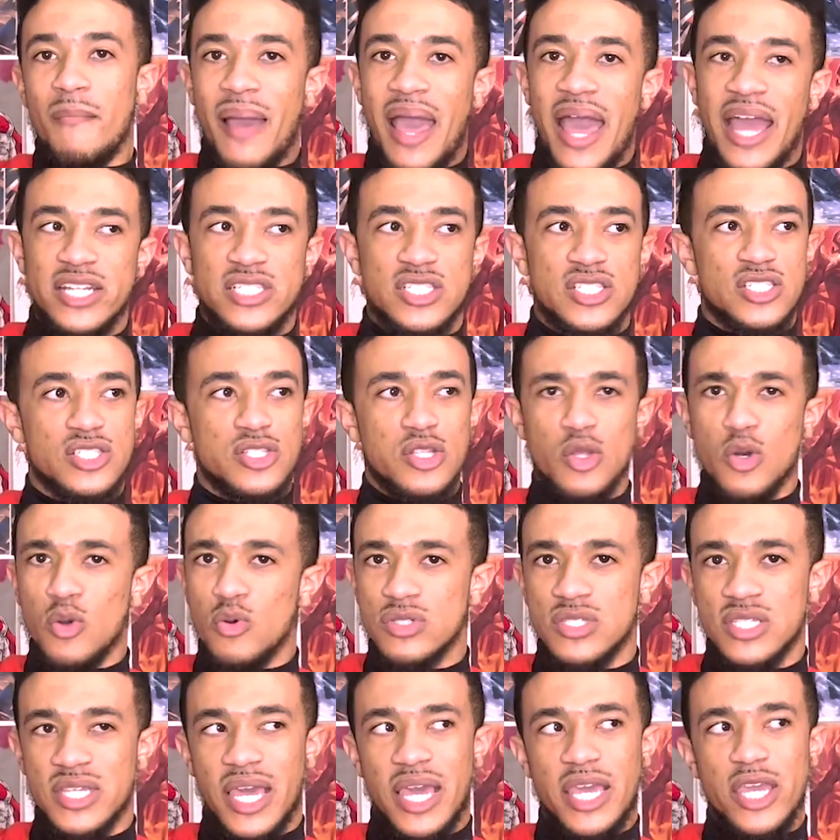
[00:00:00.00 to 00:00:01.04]
matches,
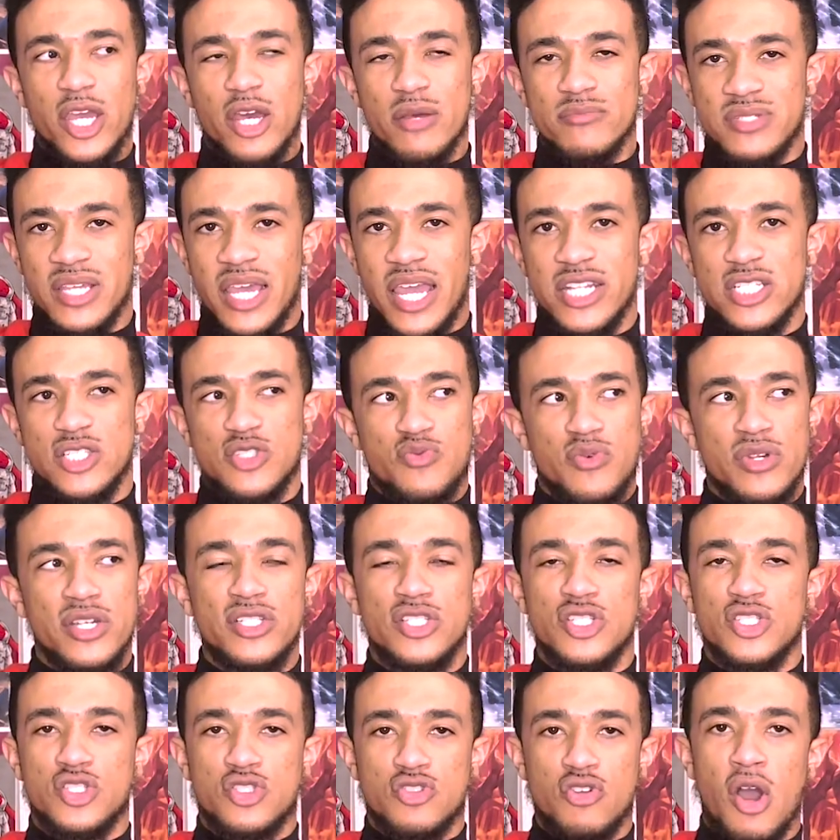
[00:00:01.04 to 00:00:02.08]
losing it. You know what I'm saying? Just really
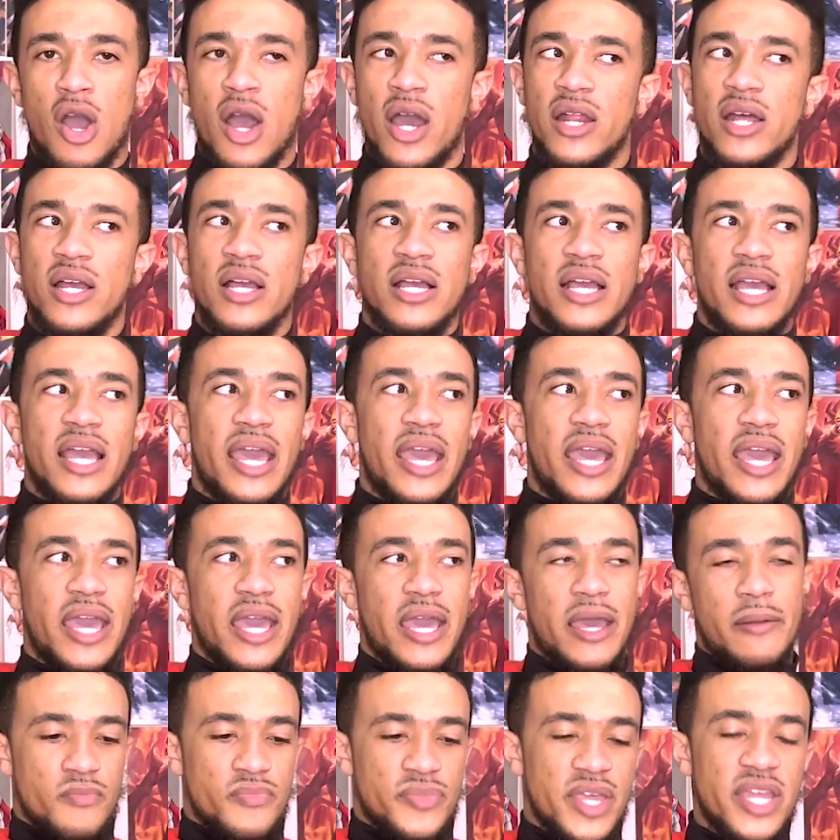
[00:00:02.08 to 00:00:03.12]
distraught
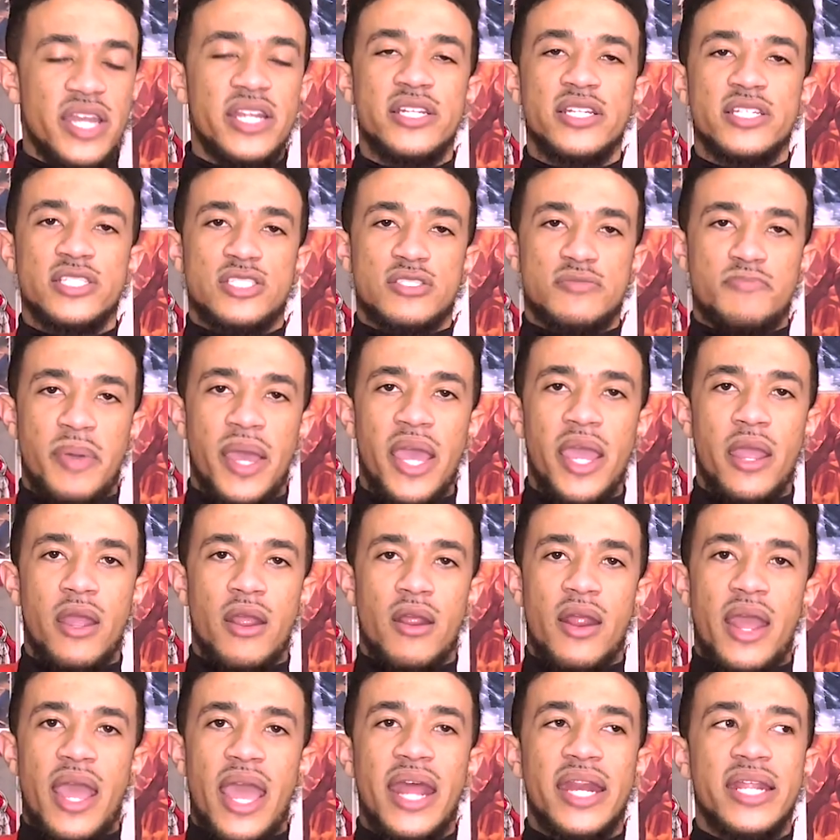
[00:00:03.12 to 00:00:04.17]
and in
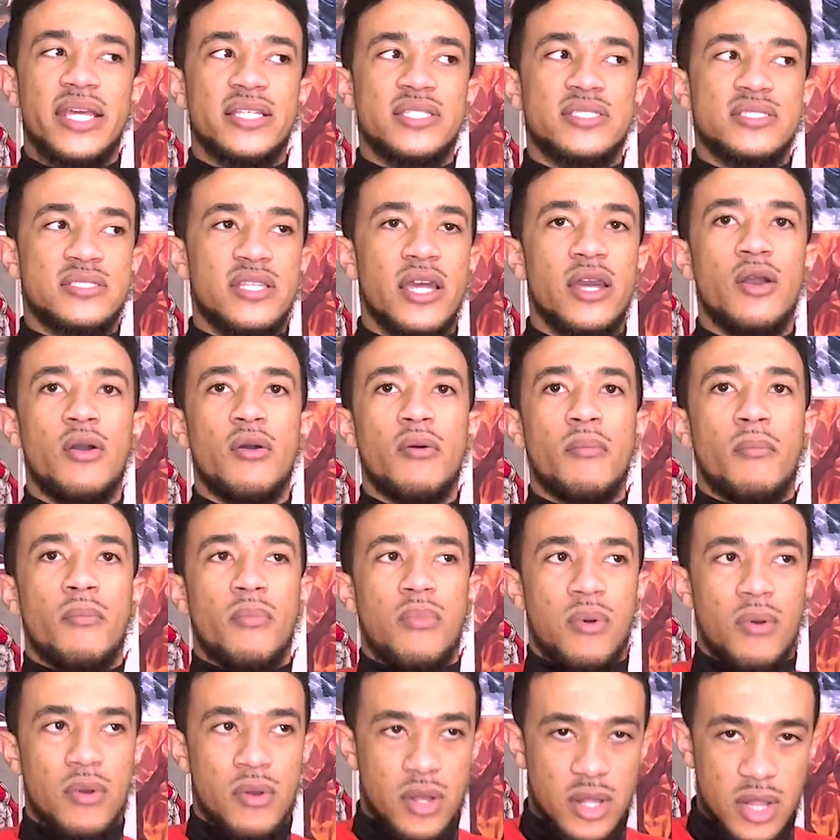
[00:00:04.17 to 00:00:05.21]
despair. And he still
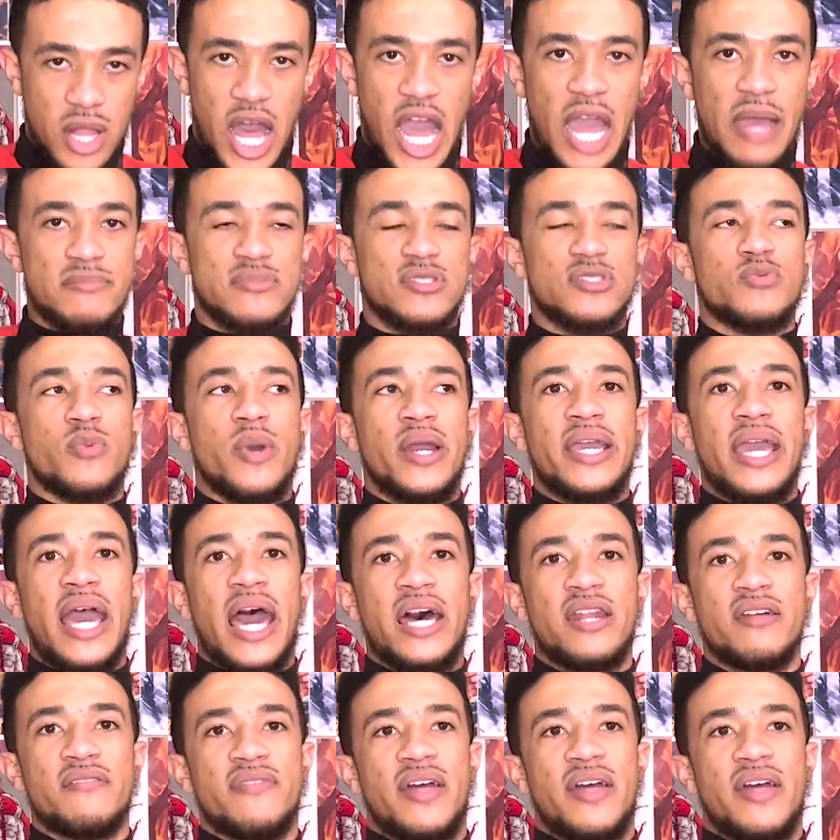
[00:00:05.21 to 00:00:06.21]
climbs his way out of